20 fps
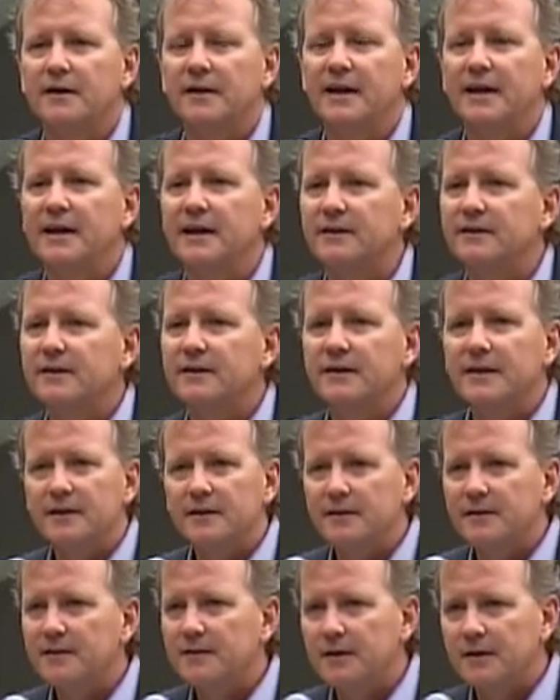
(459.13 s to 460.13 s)

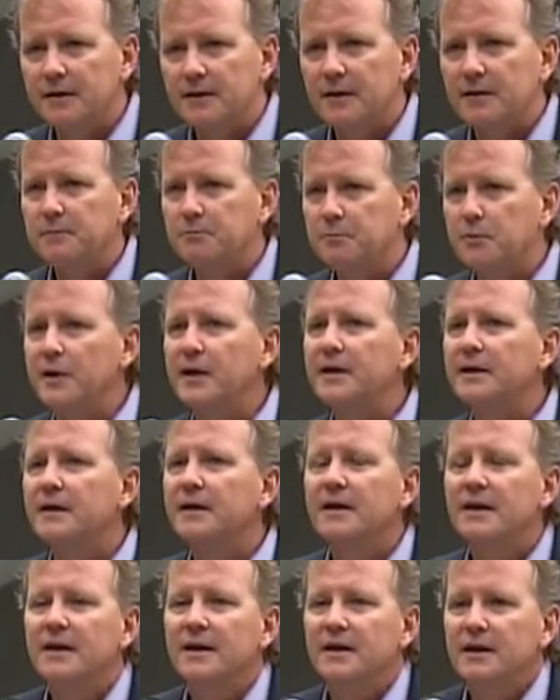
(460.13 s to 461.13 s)
and to bring,
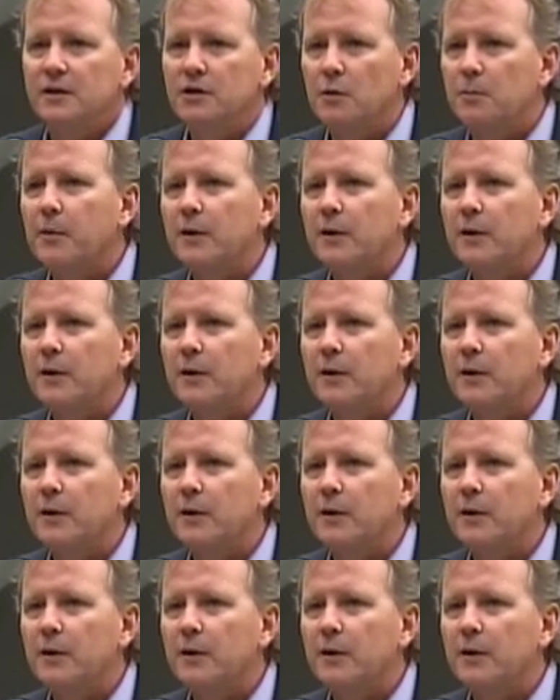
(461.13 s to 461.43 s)
you know,